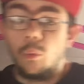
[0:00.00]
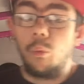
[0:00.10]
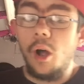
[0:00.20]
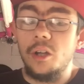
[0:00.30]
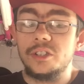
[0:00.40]

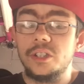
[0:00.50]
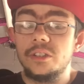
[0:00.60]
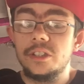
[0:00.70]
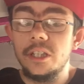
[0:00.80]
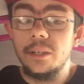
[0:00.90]
was
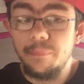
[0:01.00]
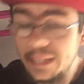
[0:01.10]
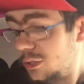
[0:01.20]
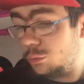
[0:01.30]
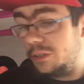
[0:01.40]
to
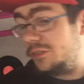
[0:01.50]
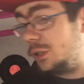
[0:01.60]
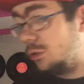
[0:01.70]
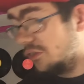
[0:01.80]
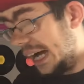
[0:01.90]
mix with
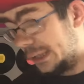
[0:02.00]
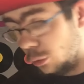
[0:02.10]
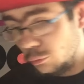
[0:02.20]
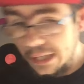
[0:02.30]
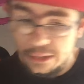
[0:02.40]
two
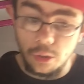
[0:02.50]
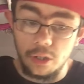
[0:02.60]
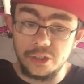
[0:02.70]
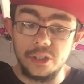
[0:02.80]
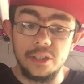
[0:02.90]
vinyl
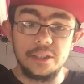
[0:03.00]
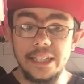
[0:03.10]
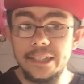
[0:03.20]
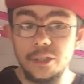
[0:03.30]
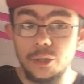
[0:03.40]
records and
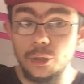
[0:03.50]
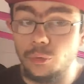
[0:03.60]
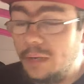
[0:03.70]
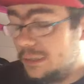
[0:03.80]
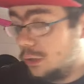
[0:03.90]
get the two
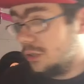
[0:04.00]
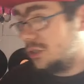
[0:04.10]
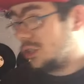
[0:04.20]
records